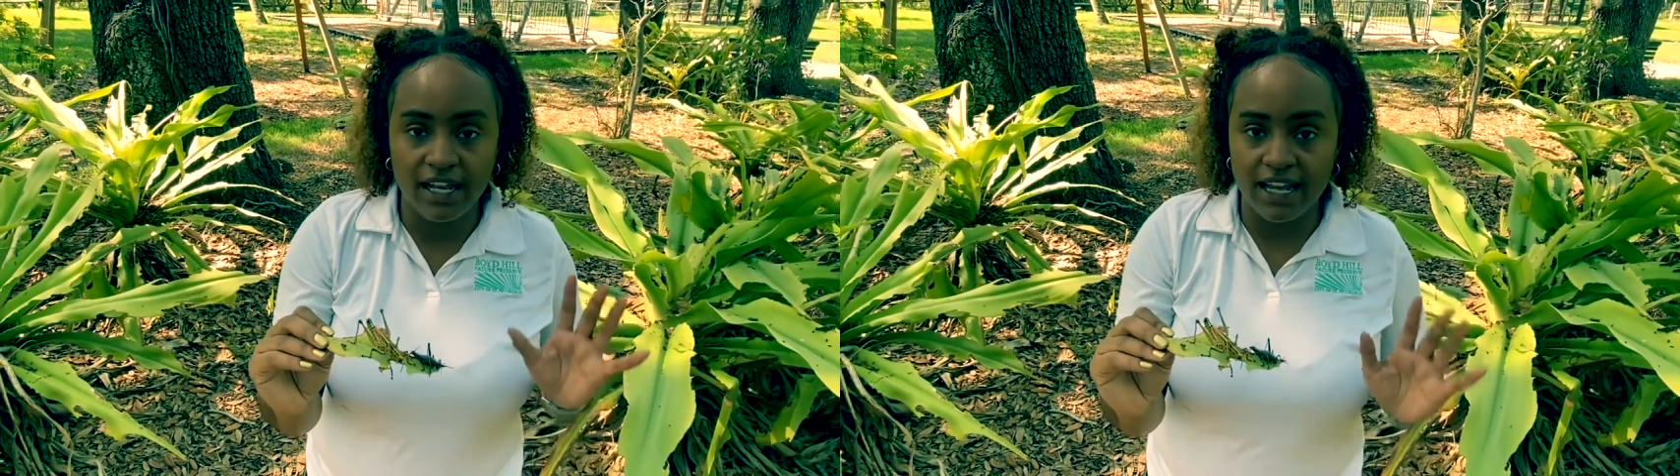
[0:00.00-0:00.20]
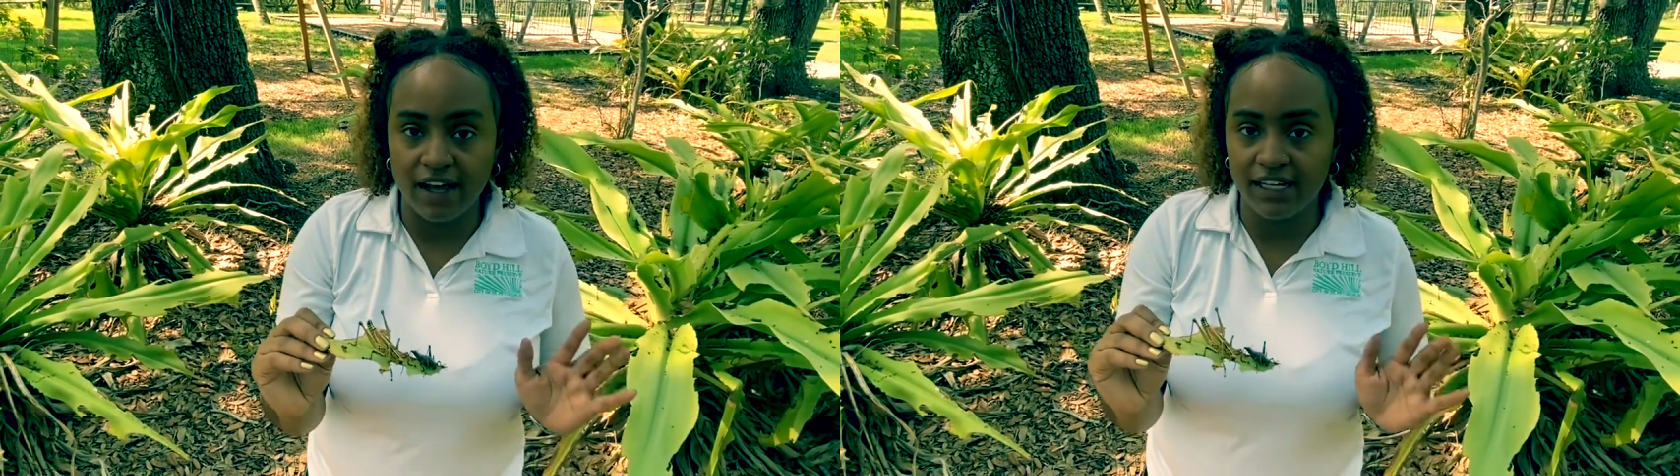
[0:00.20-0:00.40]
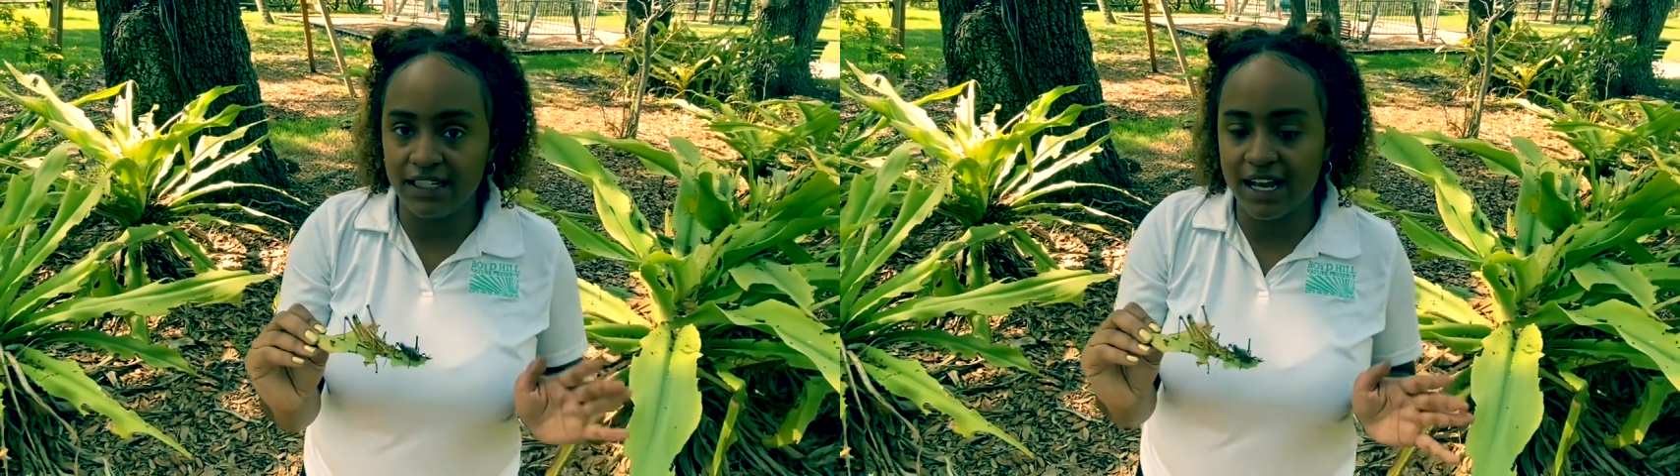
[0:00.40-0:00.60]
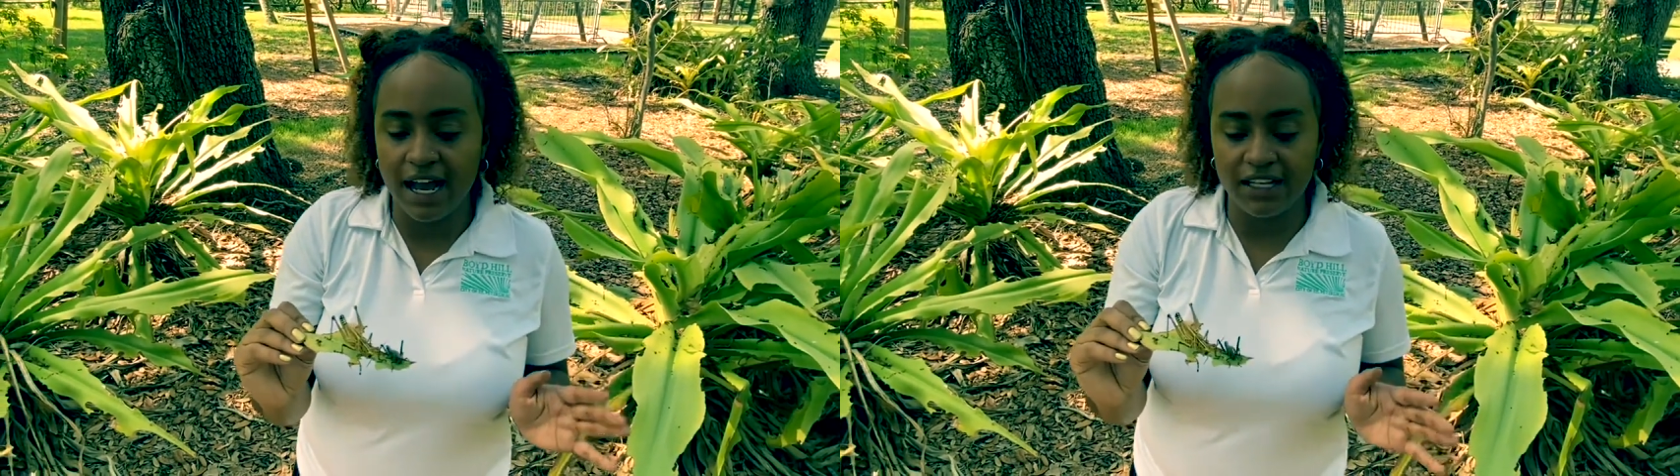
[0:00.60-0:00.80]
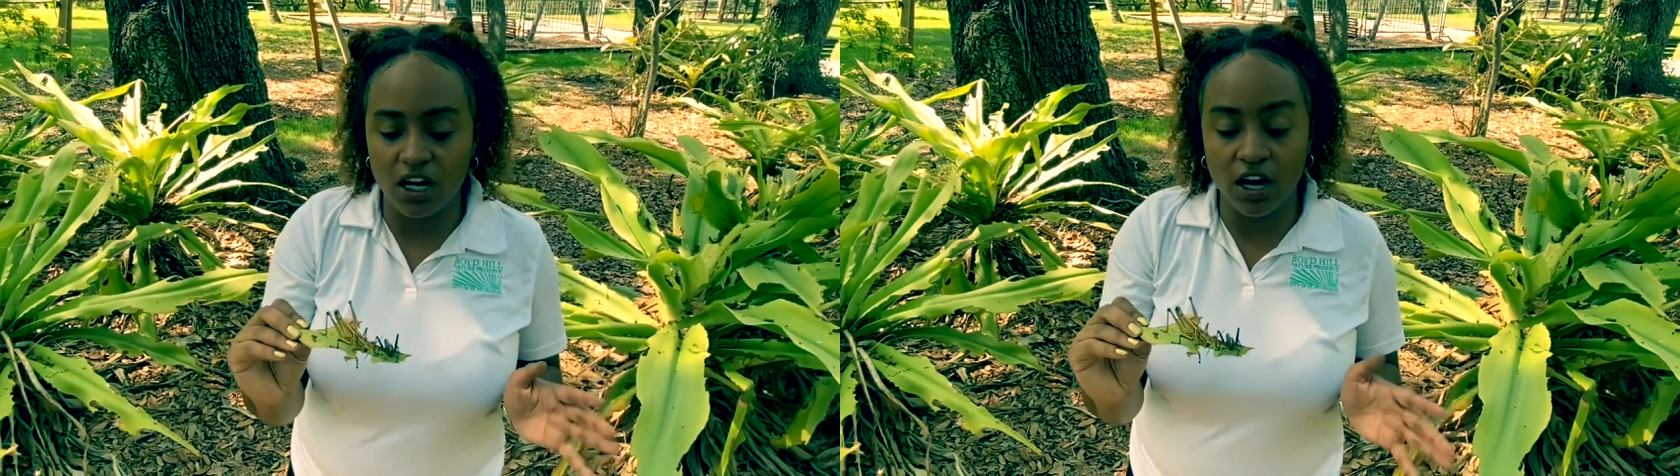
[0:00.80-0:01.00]
Now these
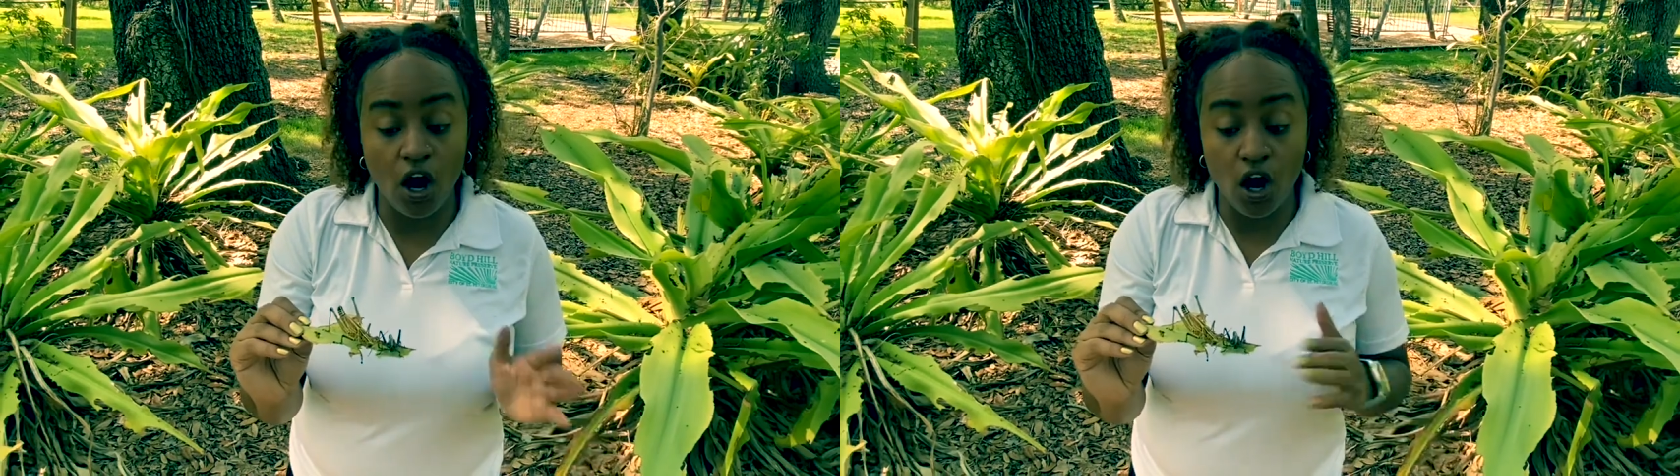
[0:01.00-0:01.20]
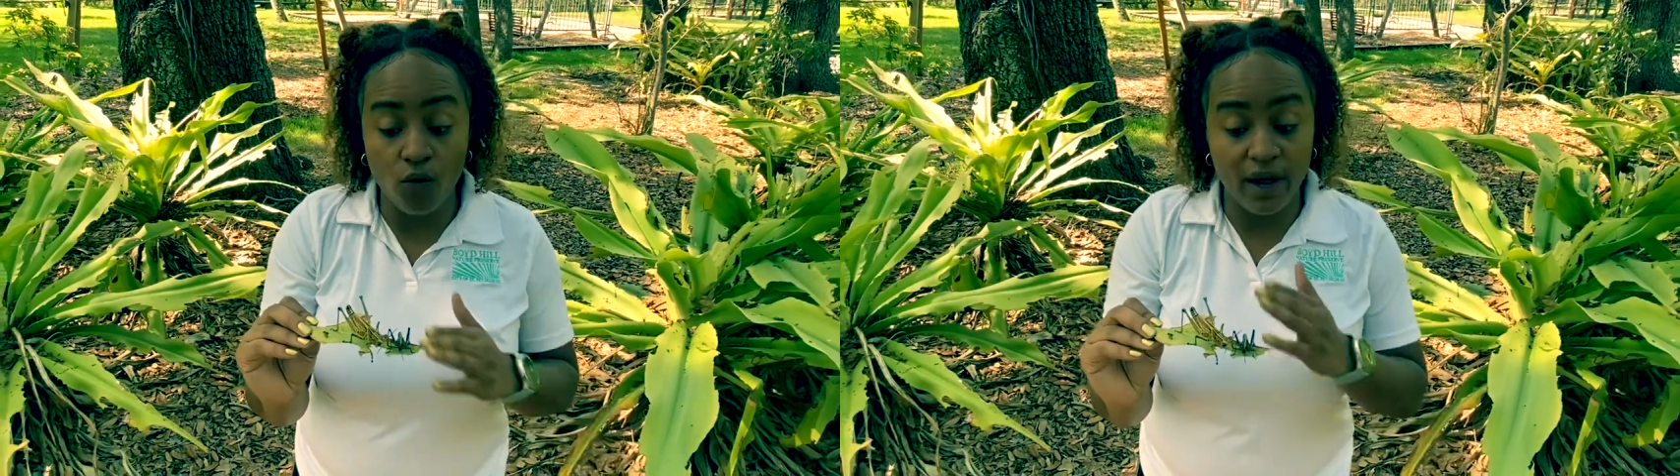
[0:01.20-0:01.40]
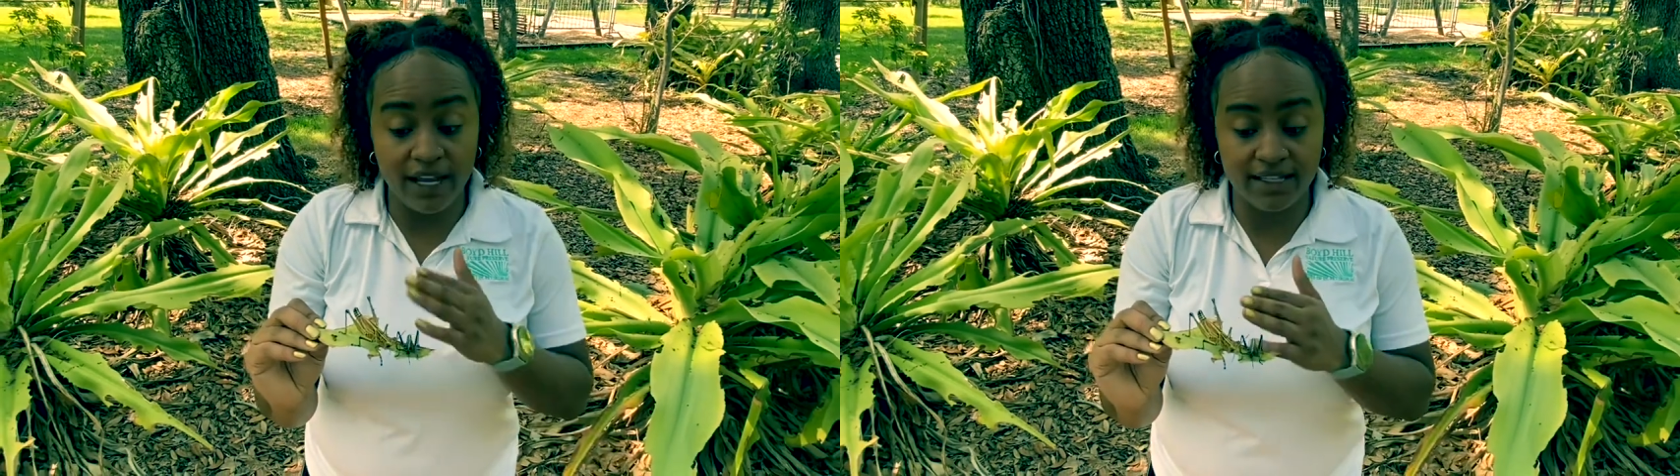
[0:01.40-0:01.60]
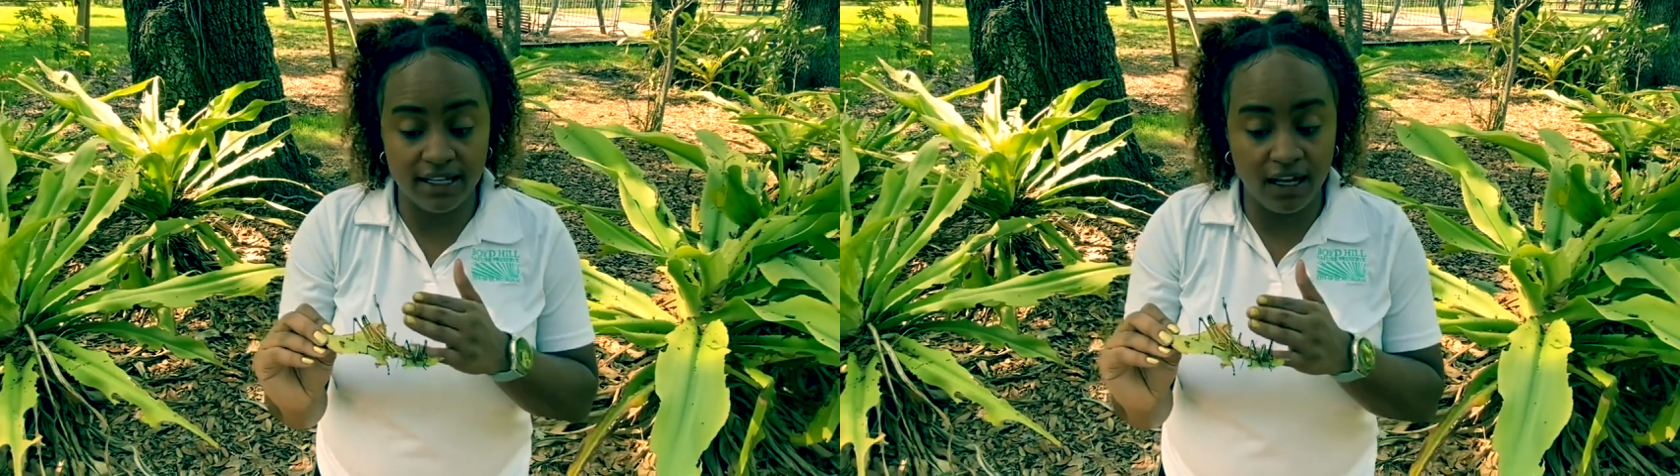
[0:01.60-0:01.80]
guys are always